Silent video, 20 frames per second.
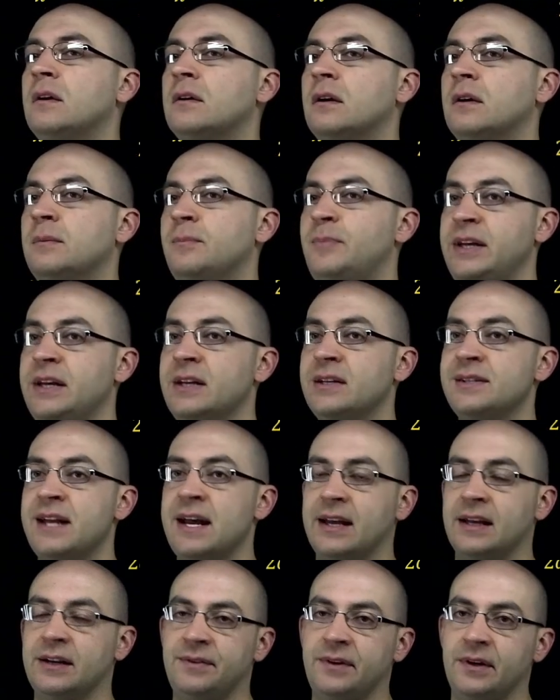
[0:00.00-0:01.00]
B is
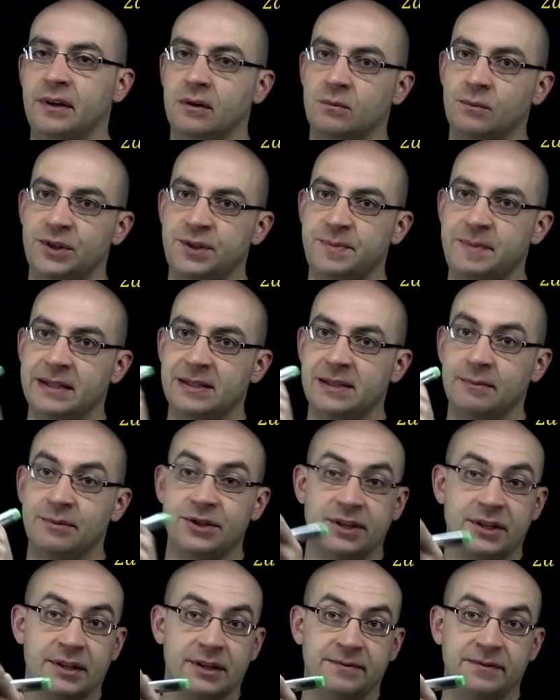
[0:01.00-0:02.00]
negative here, which means I'm
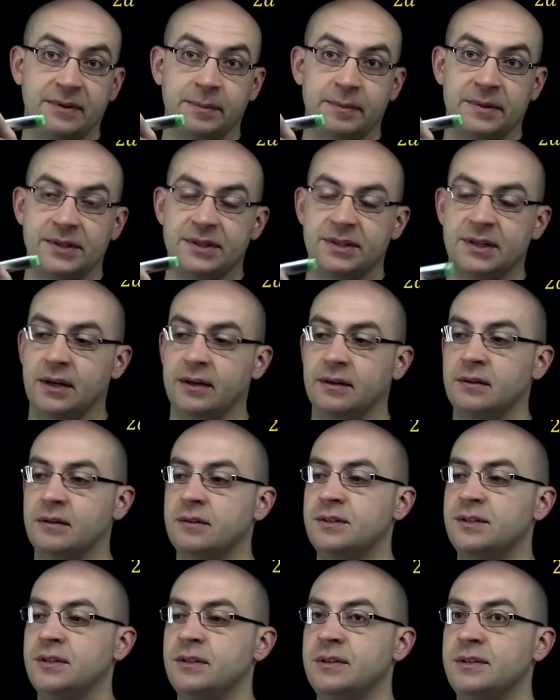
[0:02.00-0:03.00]
just going to flip the sign.
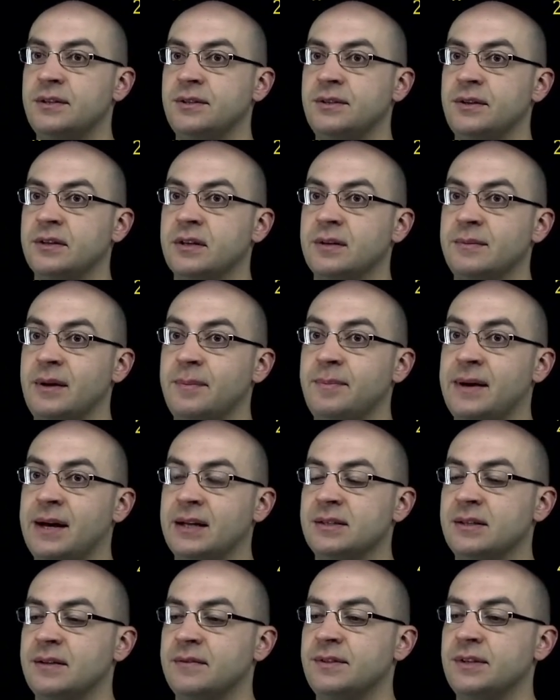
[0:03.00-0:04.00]
So this is just going to be a
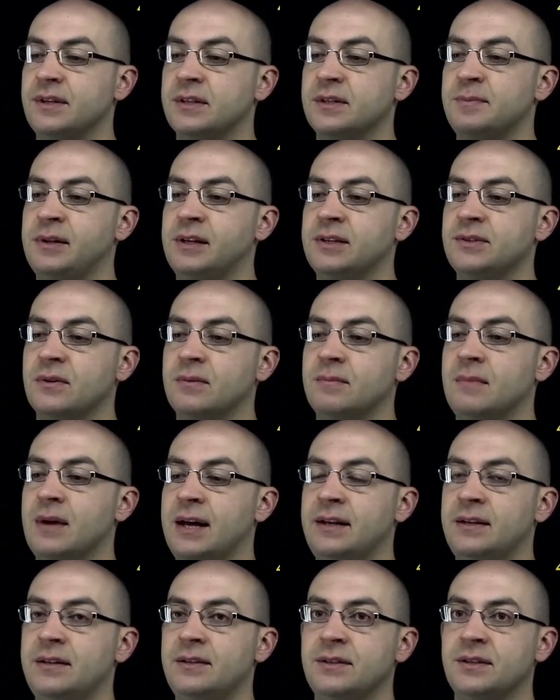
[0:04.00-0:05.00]
positive 6 plus or
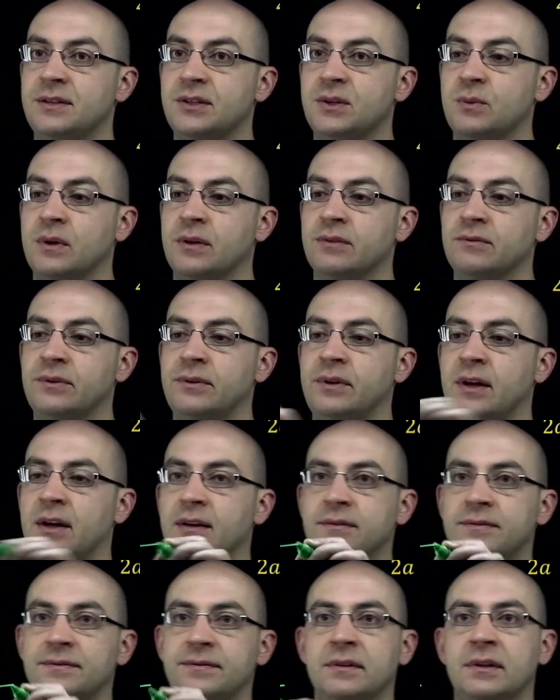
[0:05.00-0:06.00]
minus the square root
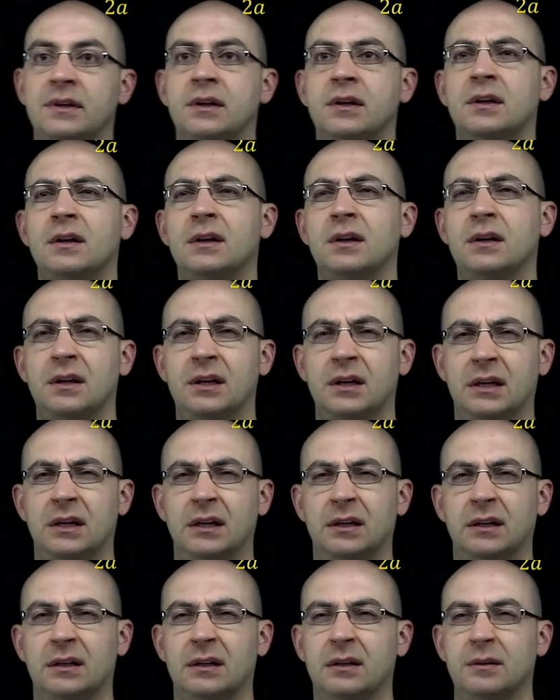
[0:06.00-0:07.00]
of
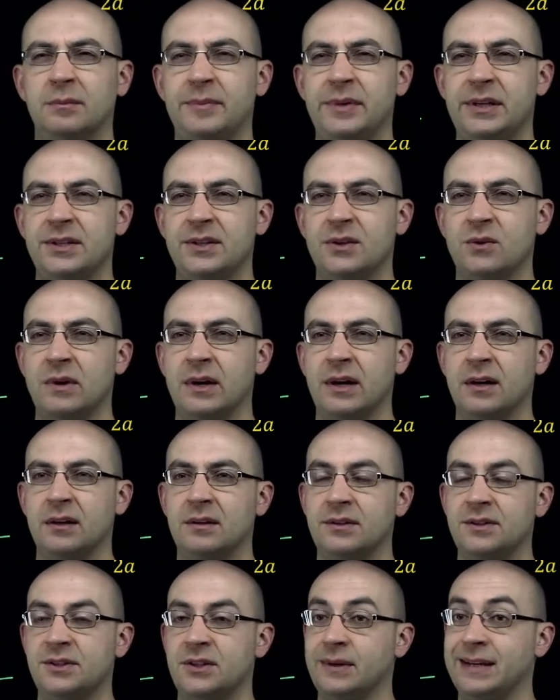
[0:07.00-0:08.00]
B
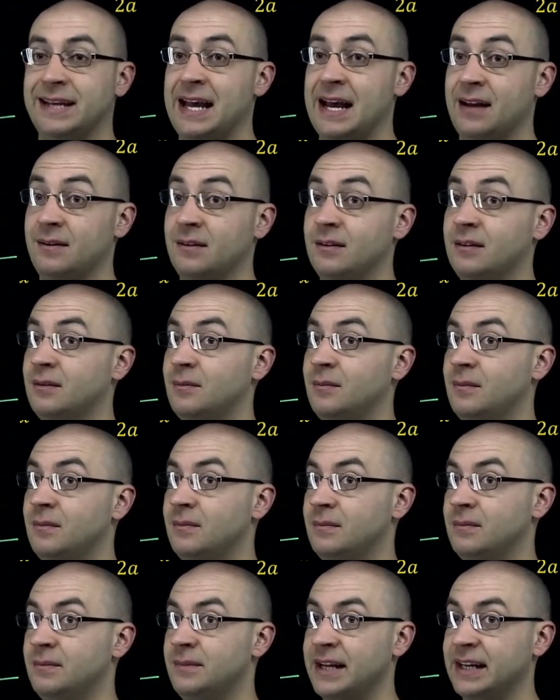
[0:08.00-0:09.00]
squared. So again,
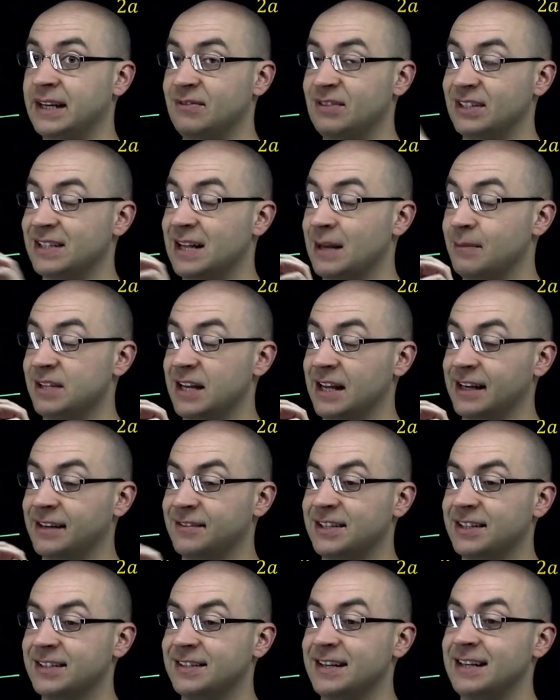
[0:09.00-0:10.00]
negative 6 times negative
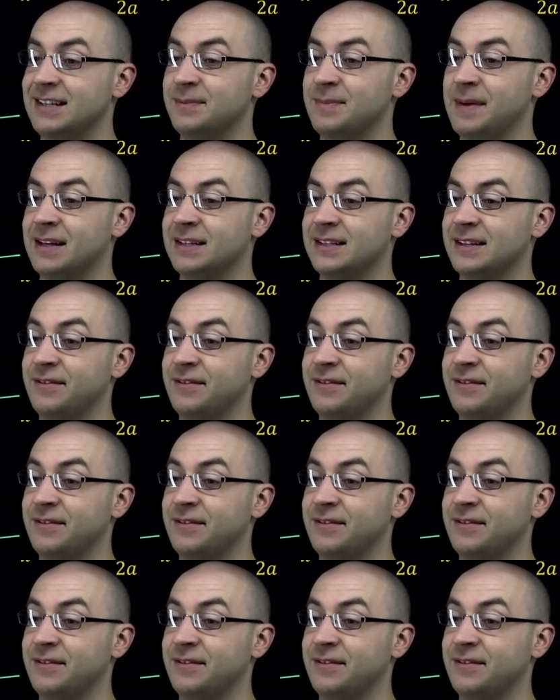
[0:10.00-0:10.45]
6 is positive